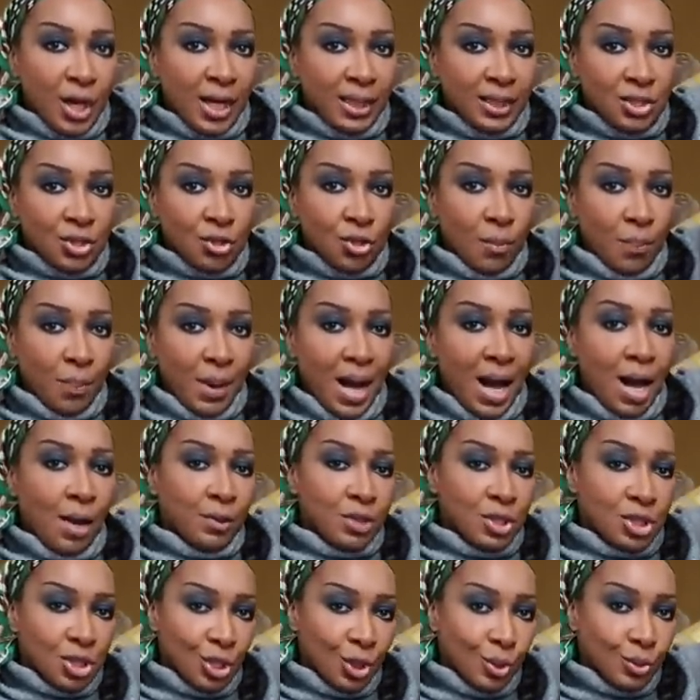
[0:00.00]
and it's got
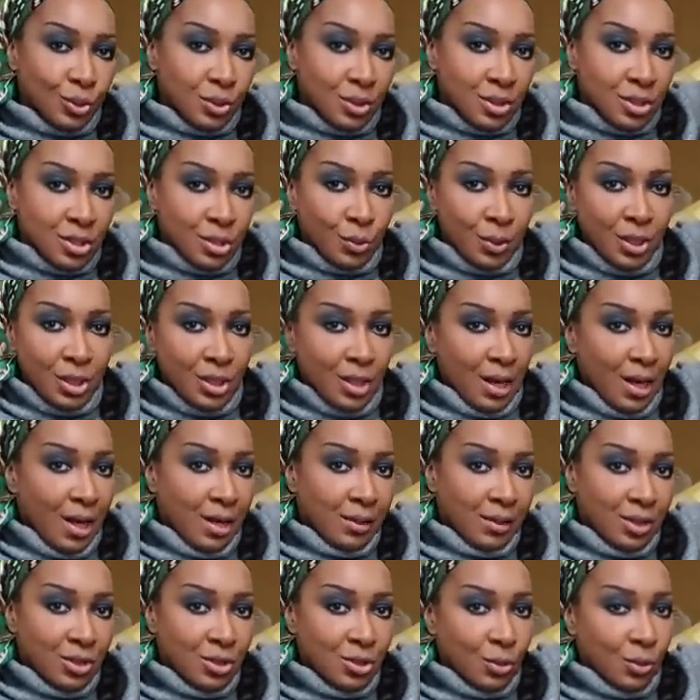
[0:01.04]
power shoulders to it, you know
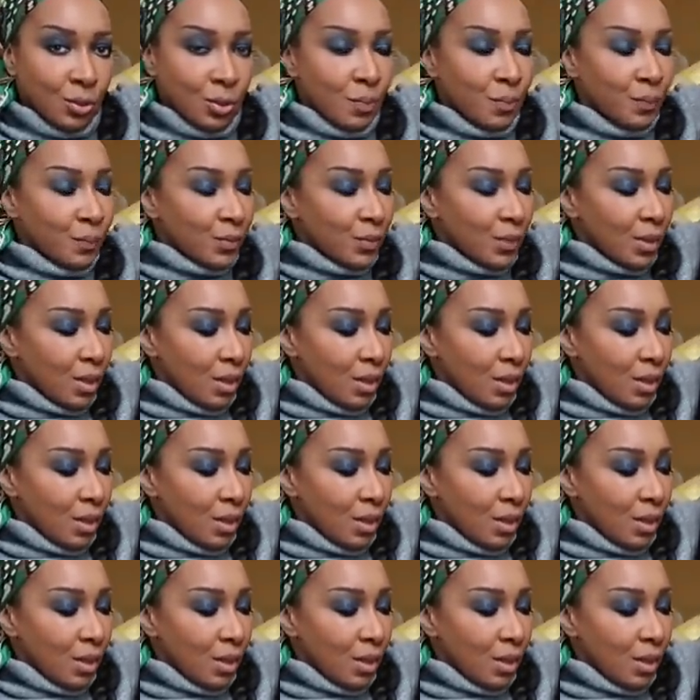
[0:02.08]
how they do them,